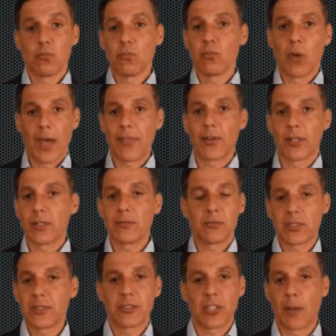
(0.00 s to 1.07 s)
whether
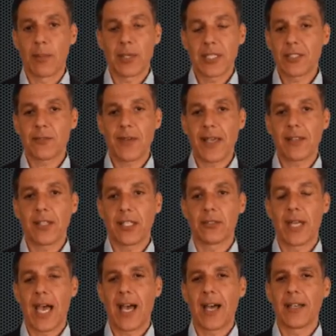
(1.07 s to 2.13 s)
somebody is failing
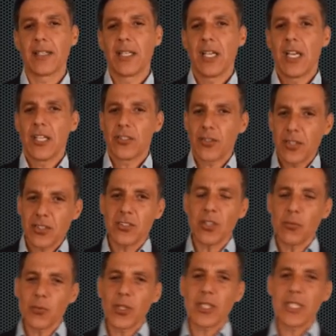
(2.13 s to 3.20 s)
or not. So this is
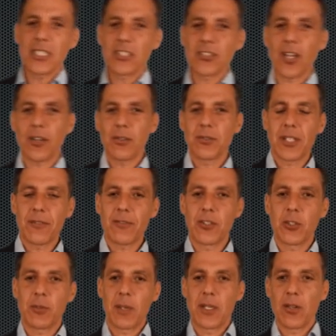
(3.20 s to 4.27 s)
a really subtle
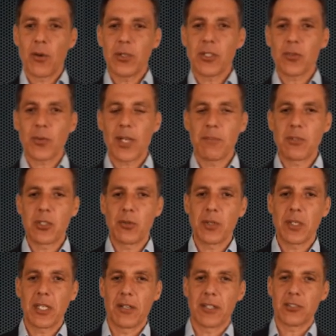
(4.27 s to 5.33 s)
difference, but notice what I'm
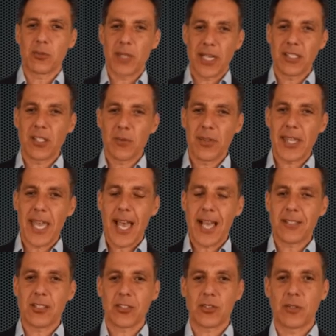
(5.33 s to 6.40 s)
doing here. It's what I did with the
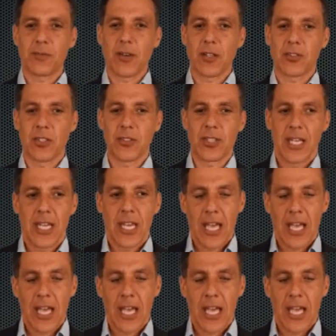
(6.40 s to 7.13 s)
accessor functions.